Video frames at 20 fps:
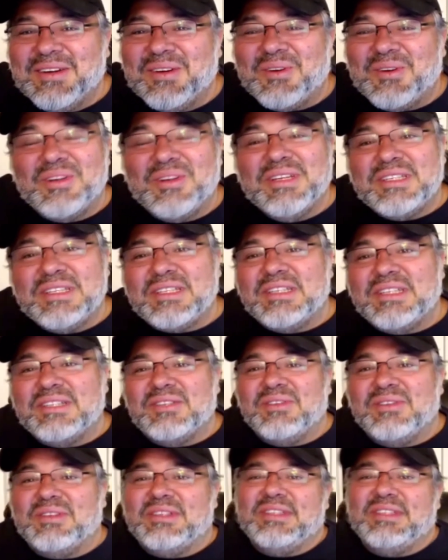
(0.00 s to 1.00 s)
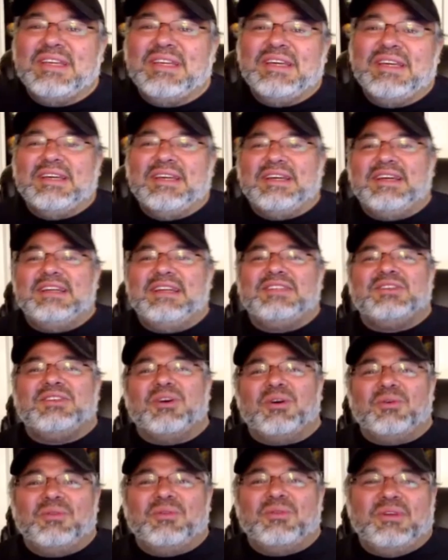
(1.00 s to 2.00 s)
Or listening to it. And
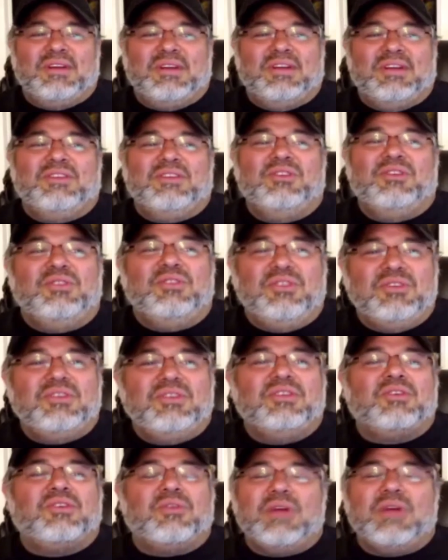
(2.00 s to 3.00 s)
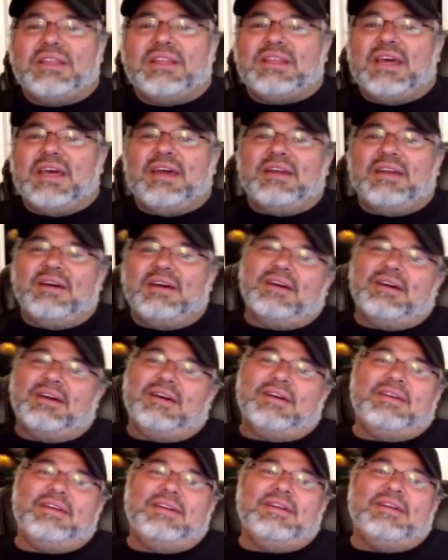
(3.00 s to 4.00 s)
so you create
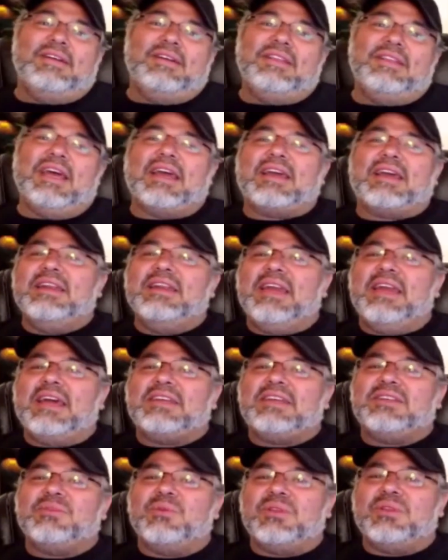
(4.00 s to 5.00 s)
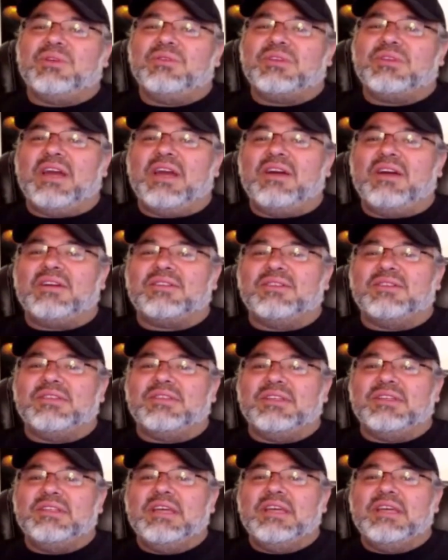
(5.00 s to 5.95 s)
that connection with those characters.